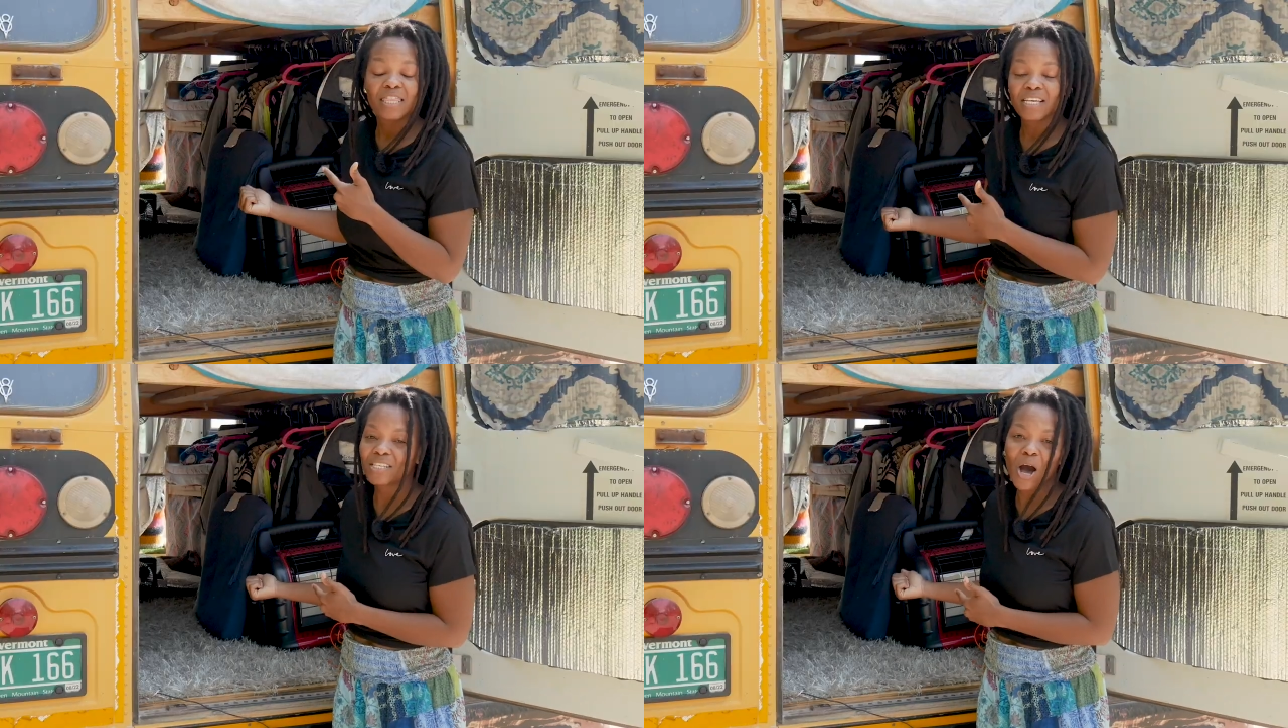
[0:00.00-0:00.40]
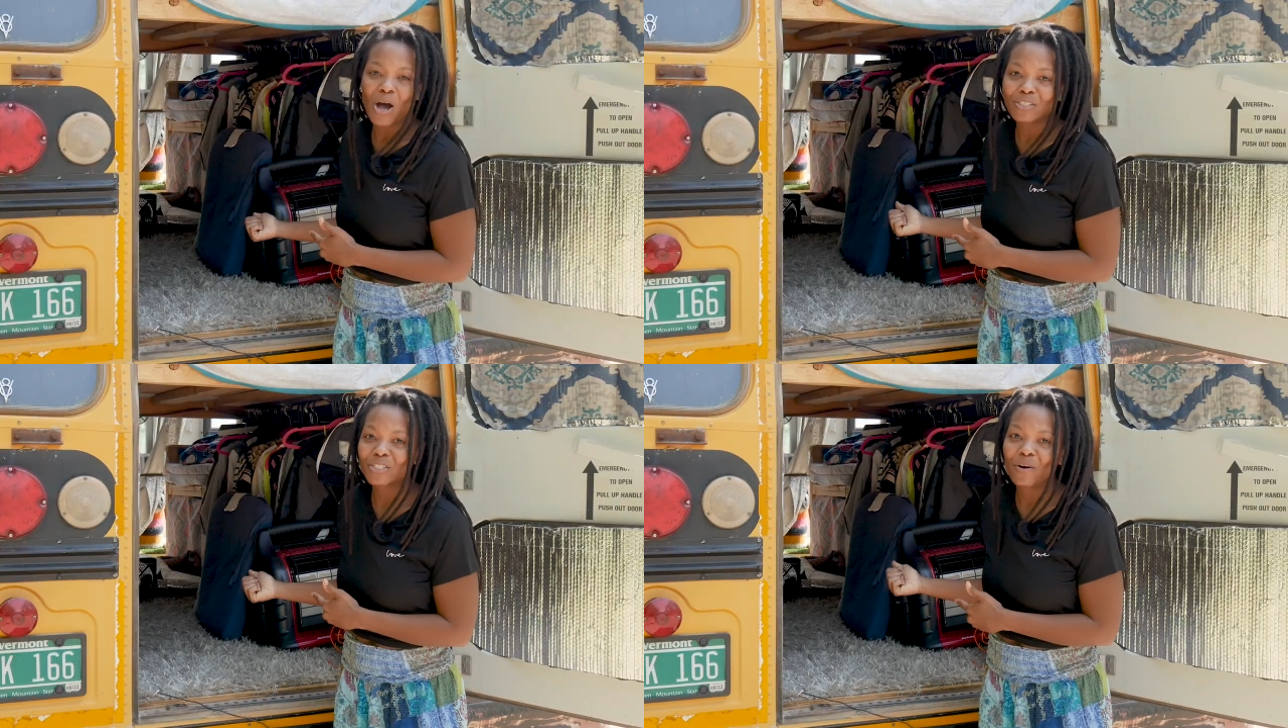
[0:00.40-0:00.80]
This
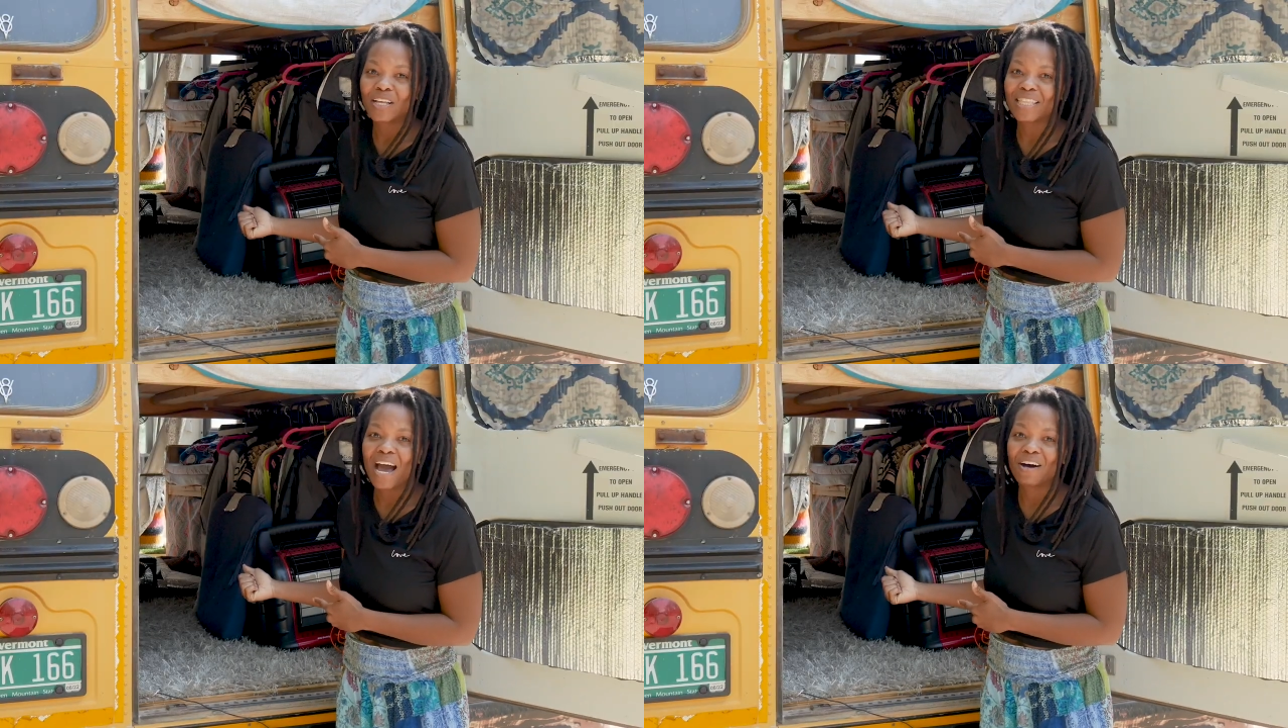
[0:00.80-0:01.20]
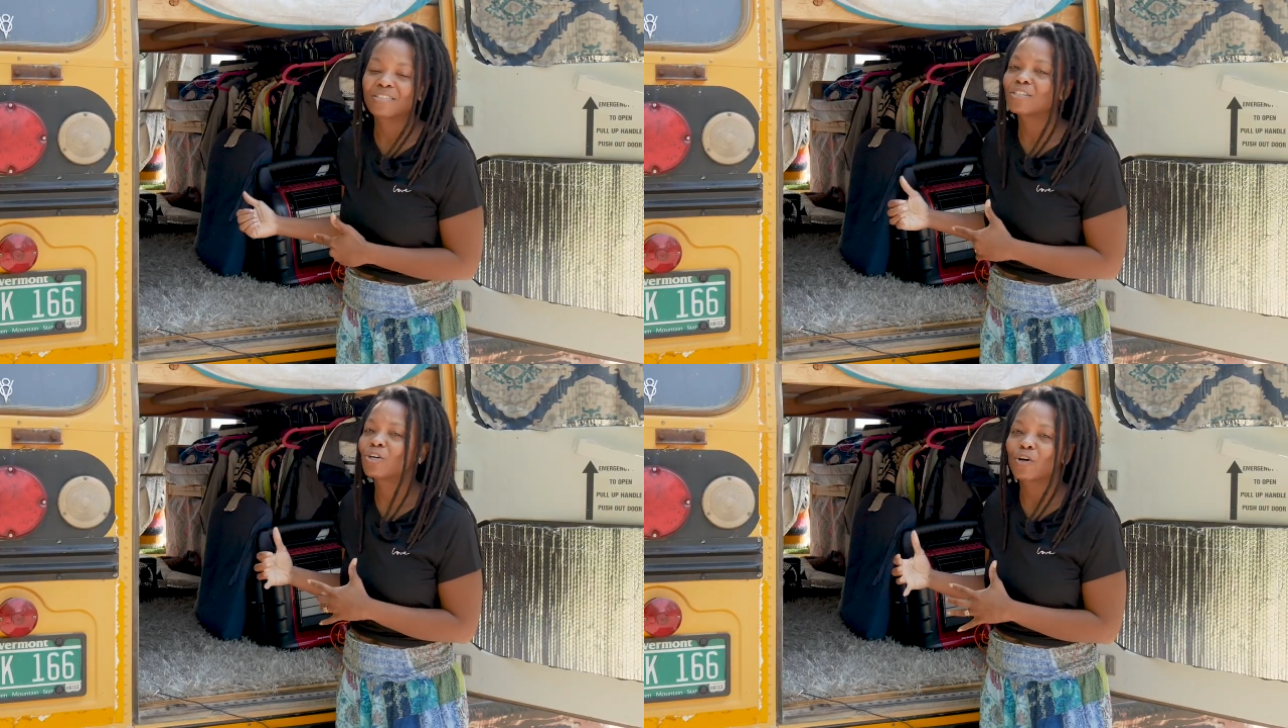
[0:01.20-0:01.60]
also
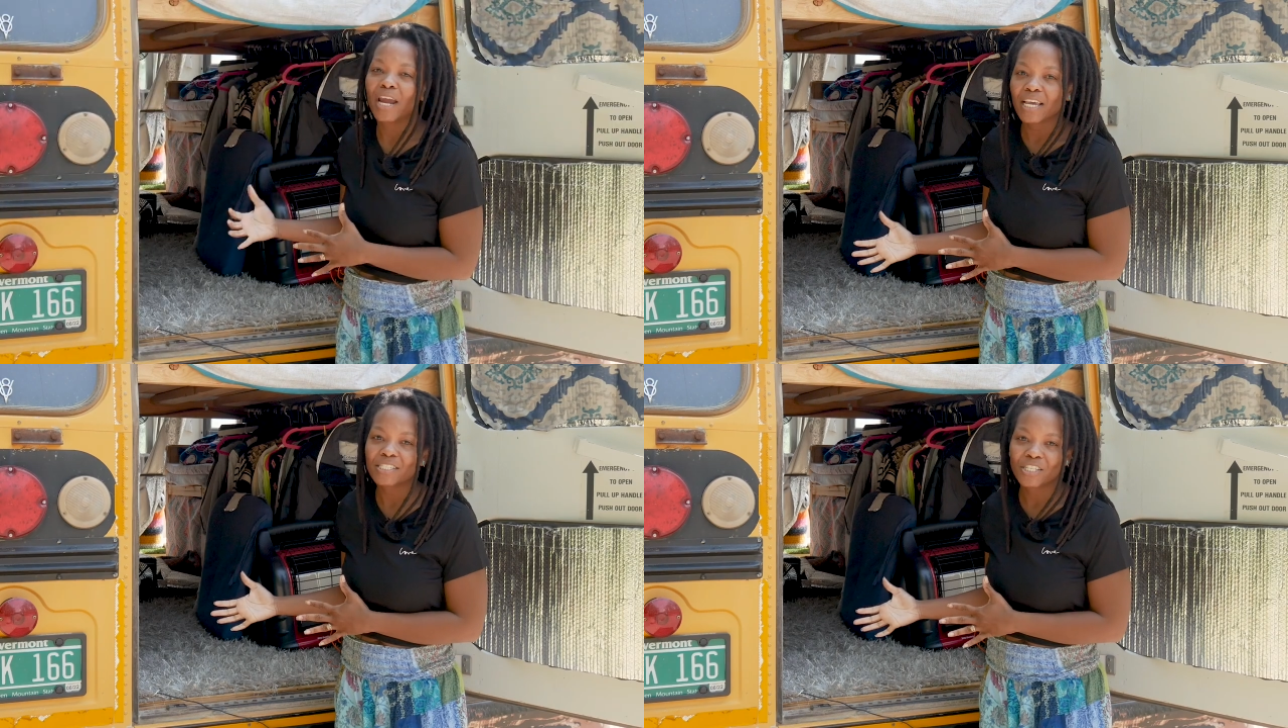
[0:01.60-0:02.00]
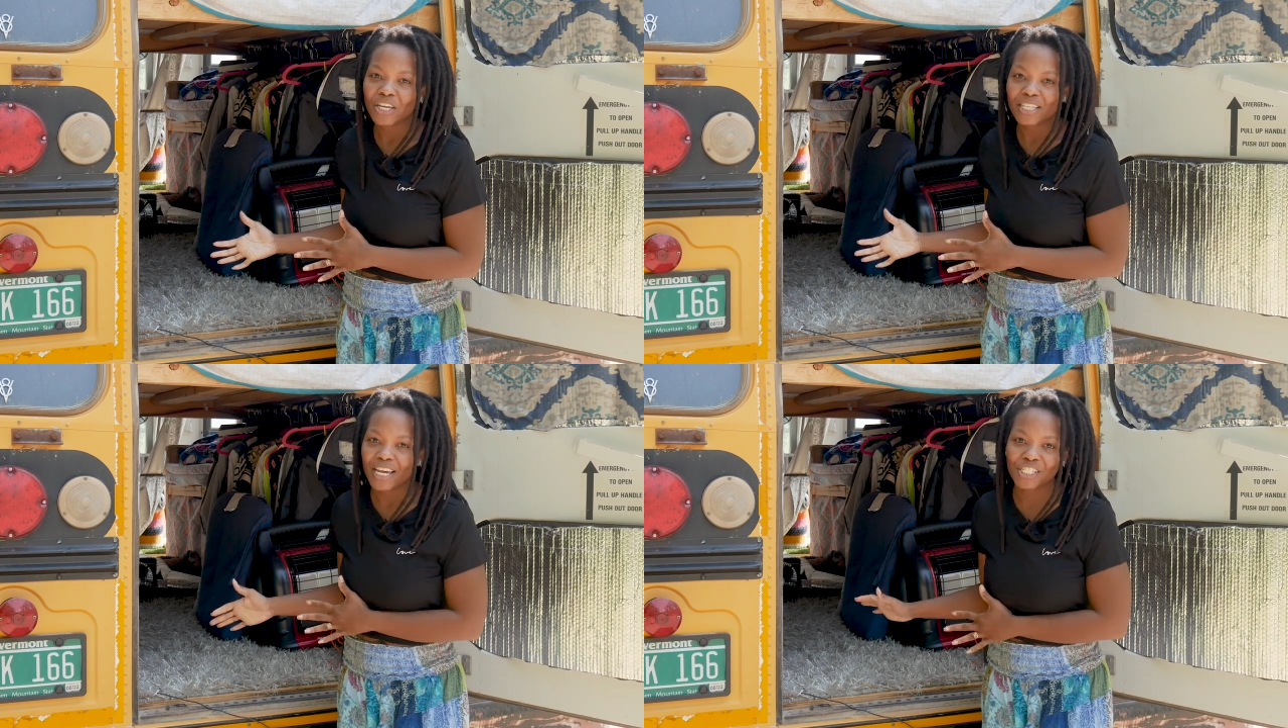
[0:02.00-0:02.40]
allows great
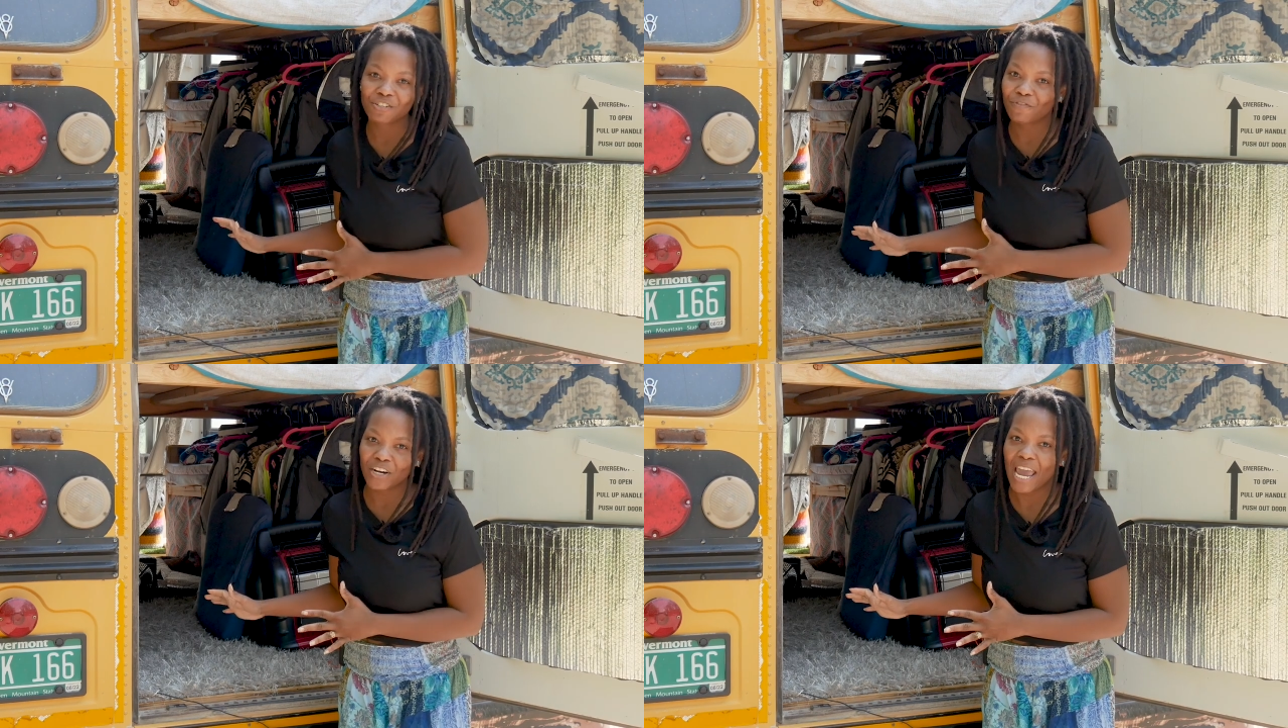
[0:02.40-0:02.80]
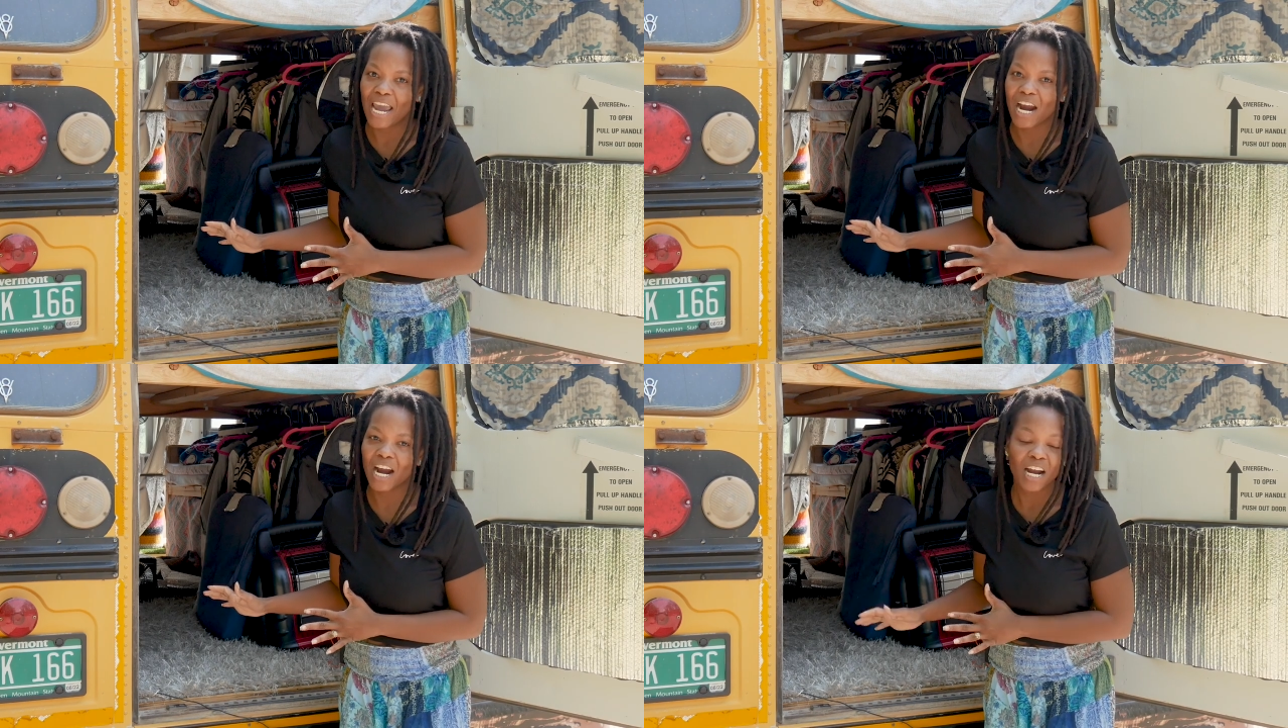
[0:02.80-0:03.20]
circulation for
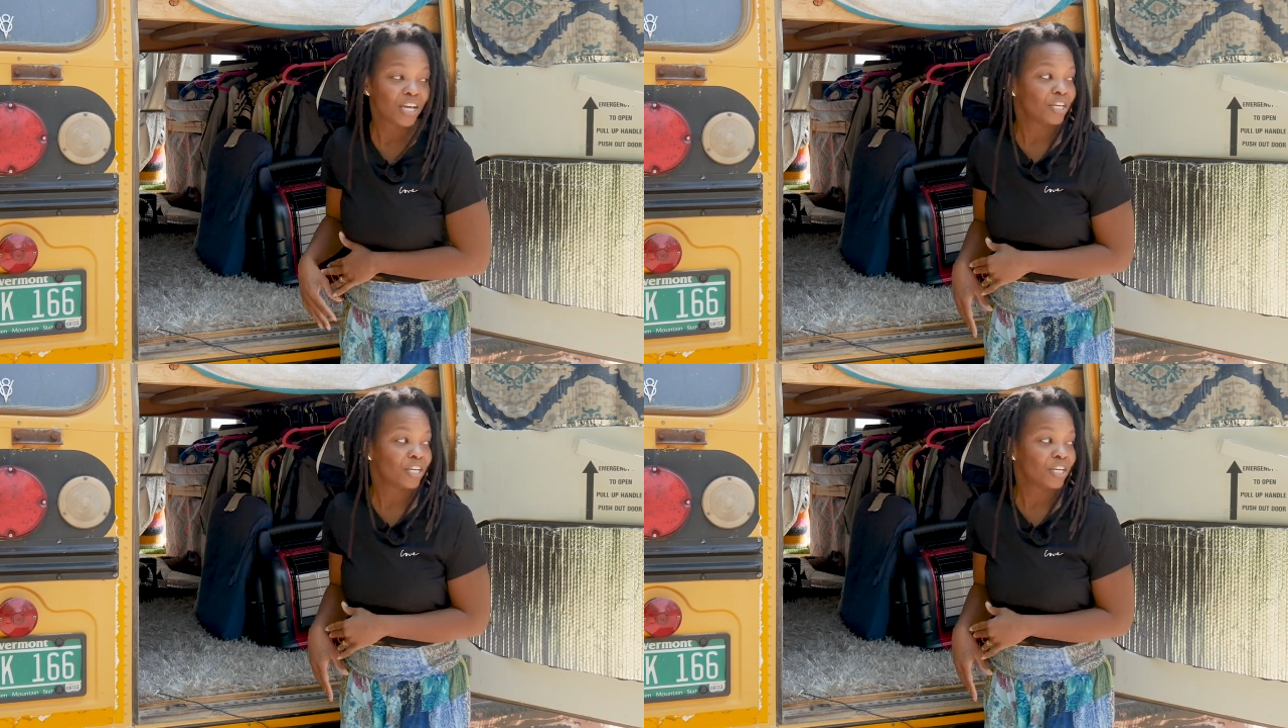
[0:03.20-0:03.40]
air.